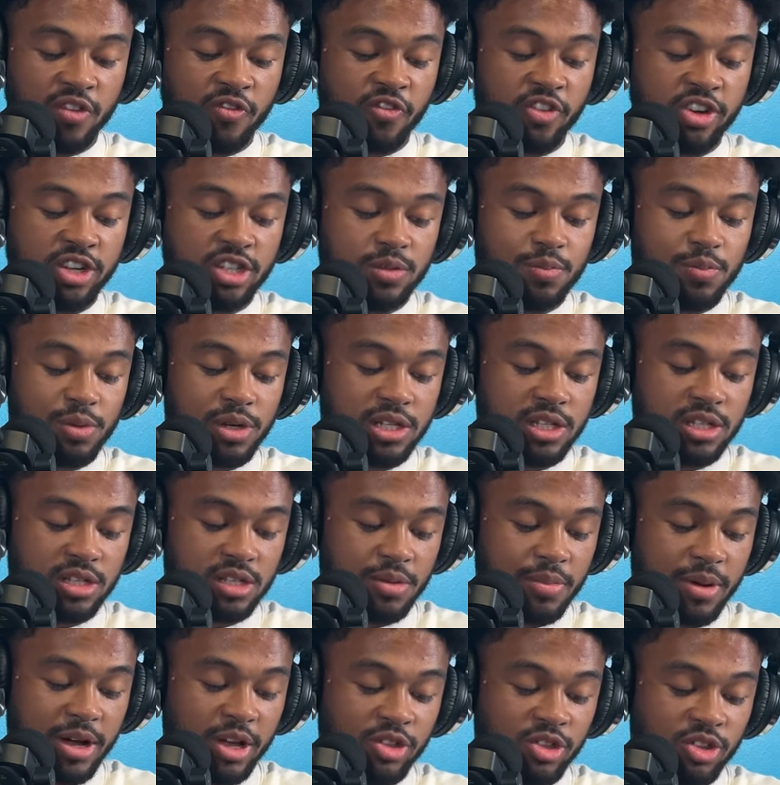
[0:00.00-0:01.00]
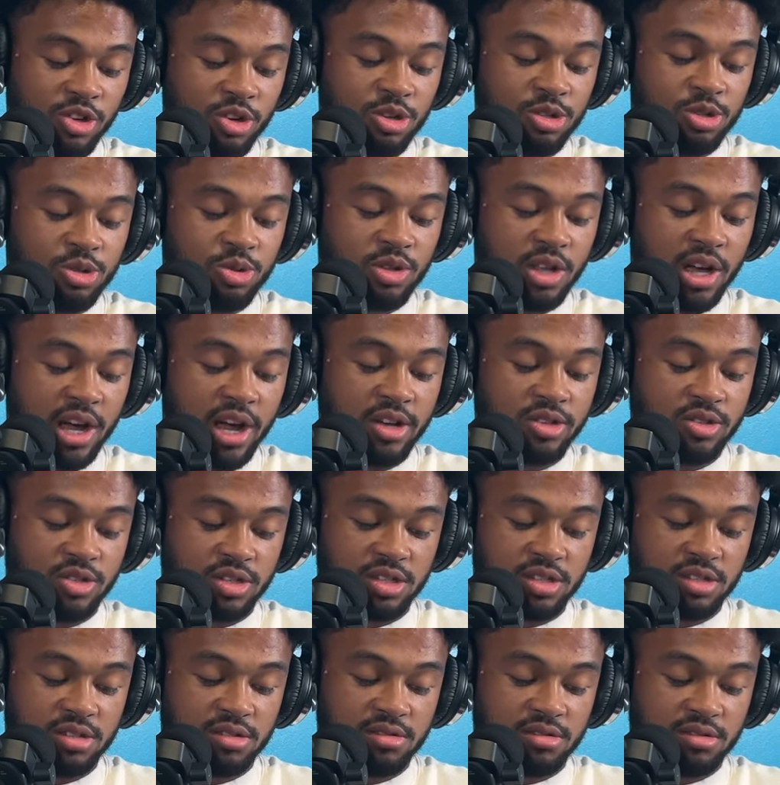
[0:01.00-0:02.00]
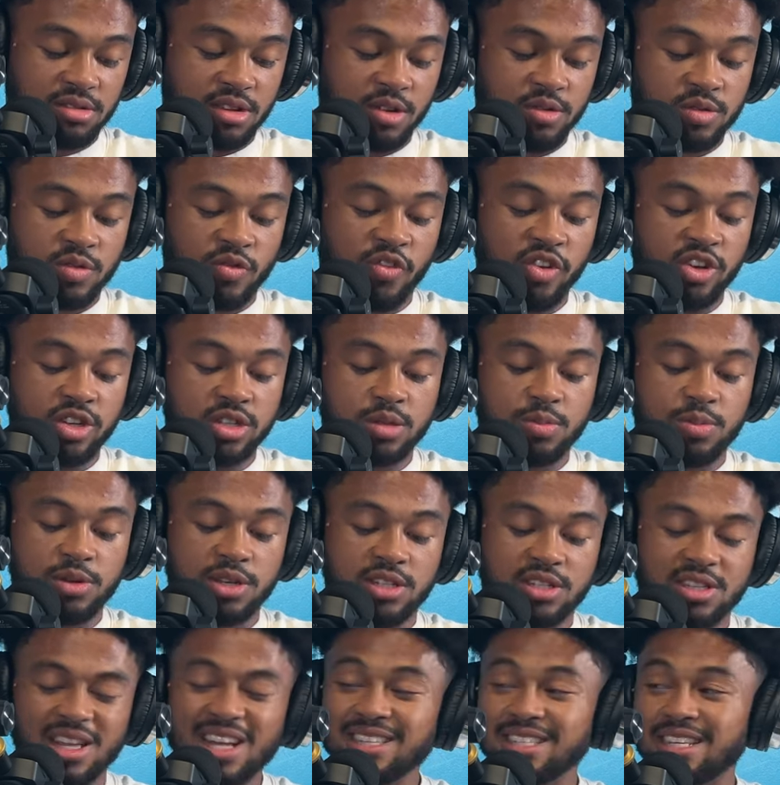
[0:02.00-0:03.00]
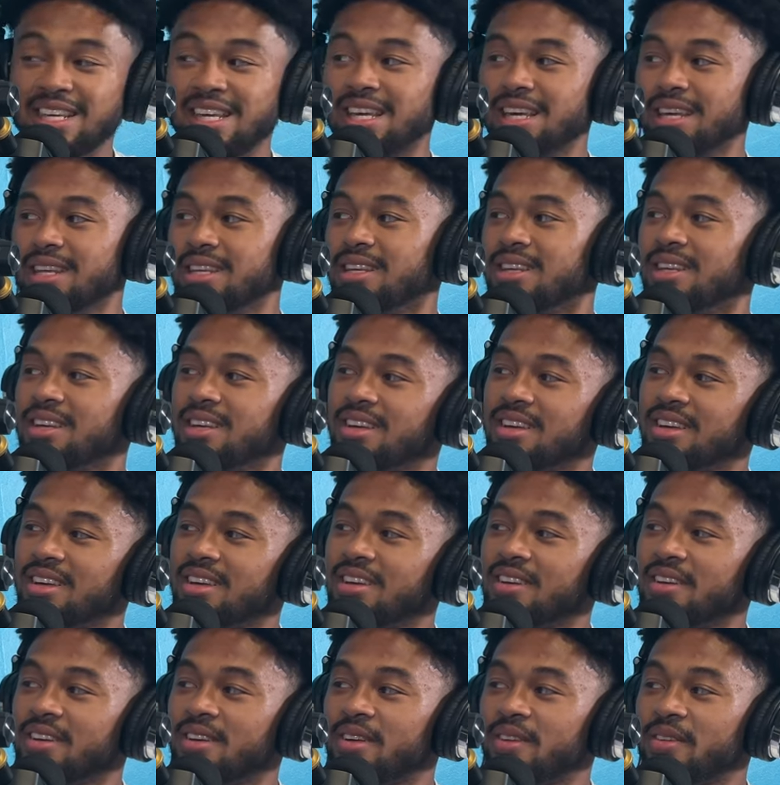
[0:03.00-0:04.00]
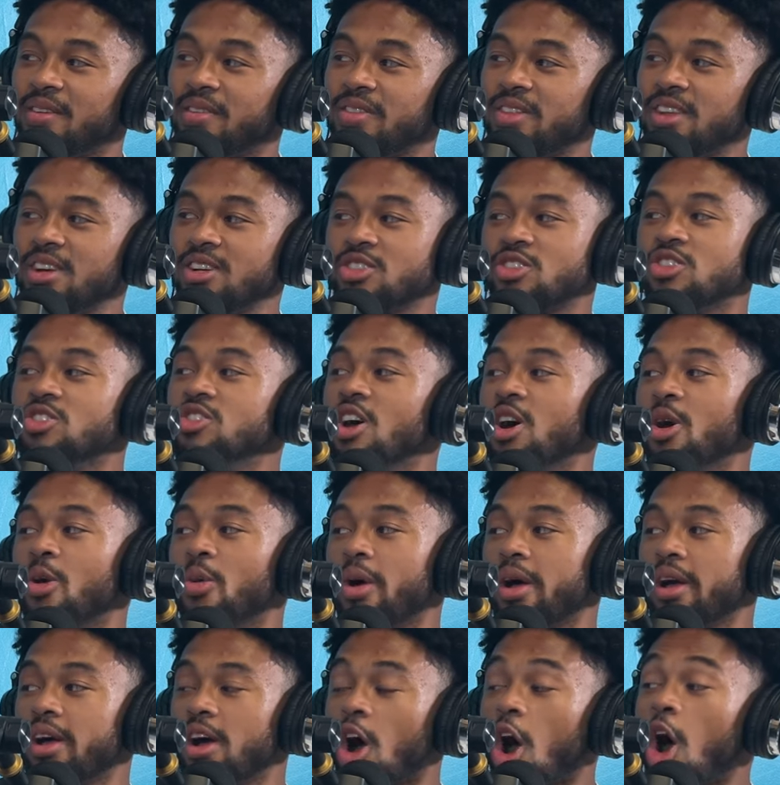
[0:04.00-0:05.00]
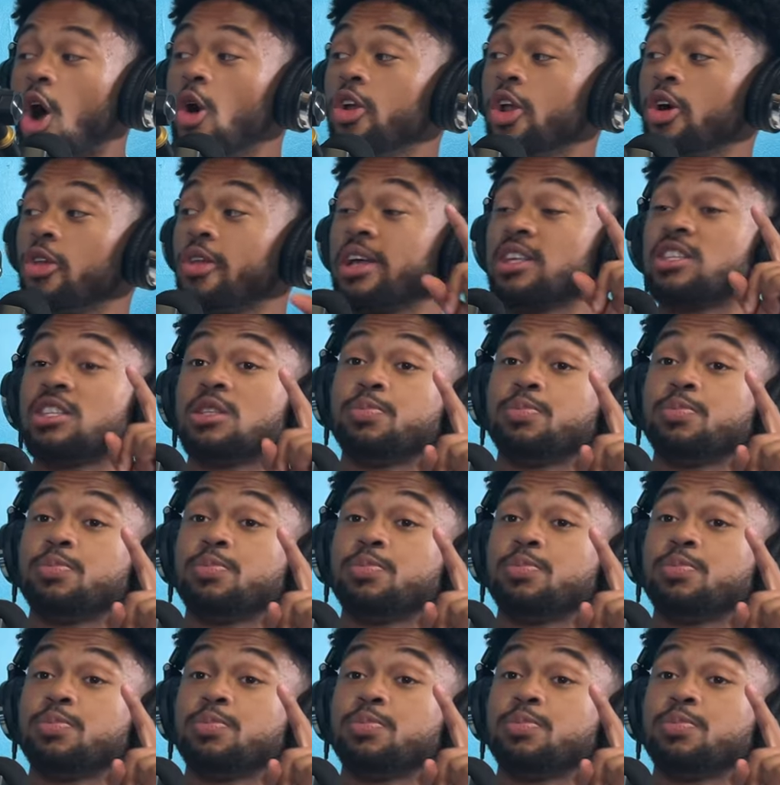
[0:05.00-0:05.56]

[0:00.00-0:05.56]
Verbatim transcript: fish species about thirty-two thousand of fish species. That's it. I don't think so. I There's think that, no, I, no. Oh no, that's